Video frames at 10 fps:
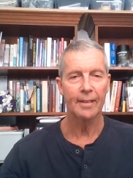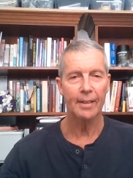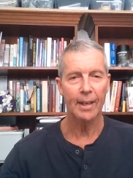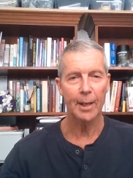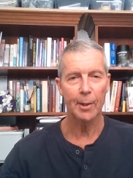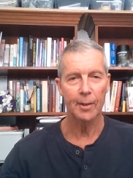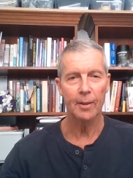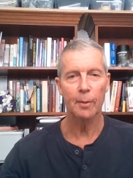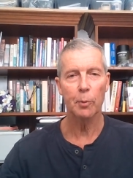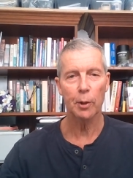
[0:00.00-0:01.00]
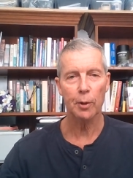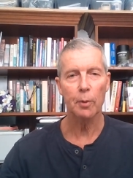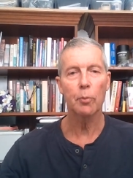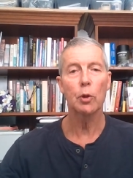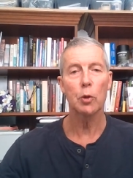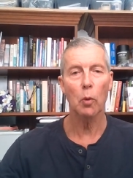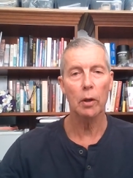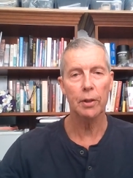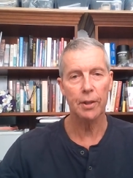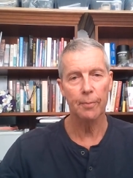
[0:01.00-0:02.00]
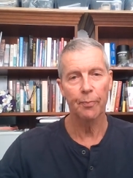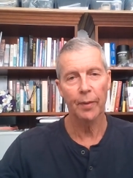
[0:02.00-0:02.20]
G'day, I'm Dr. Bruce Watts.